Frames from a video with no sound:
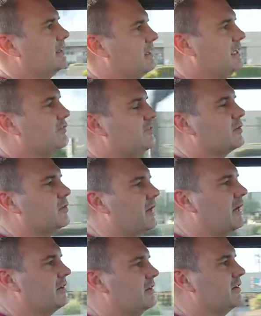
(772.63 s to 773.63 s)
He flew
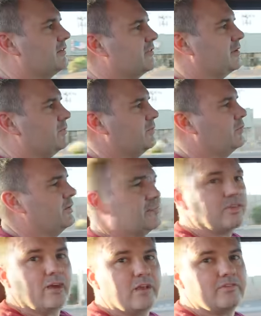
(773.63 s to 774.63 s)
out here from
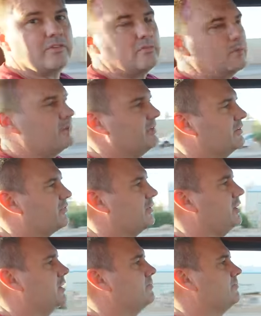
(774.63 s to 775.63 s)
Wisconsin, where he's
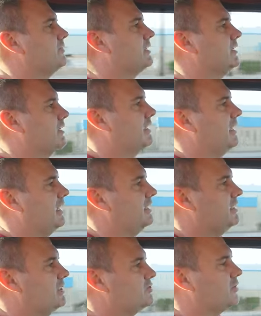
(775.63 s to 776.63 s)
from, and
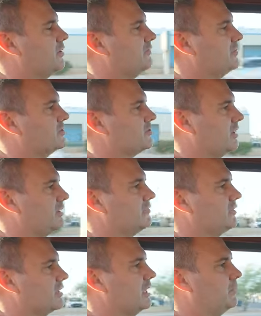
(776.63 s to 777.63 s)
he drove the truck
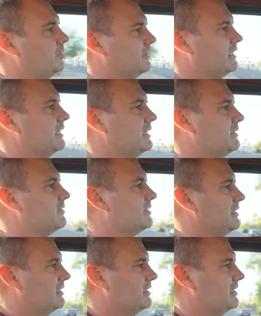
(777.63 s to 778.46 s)
for a couple days.